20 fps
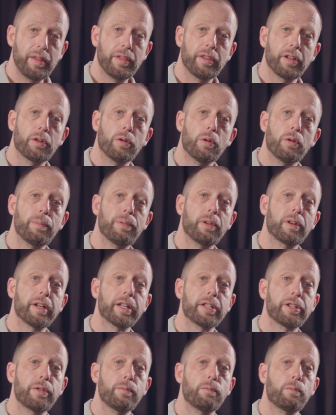the chord
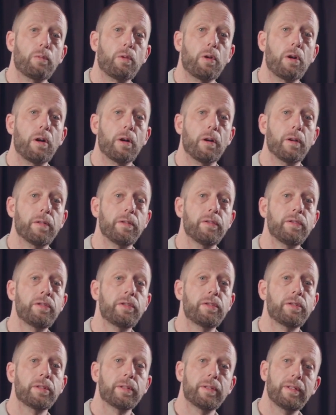progression
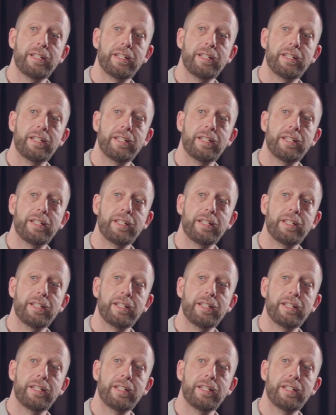was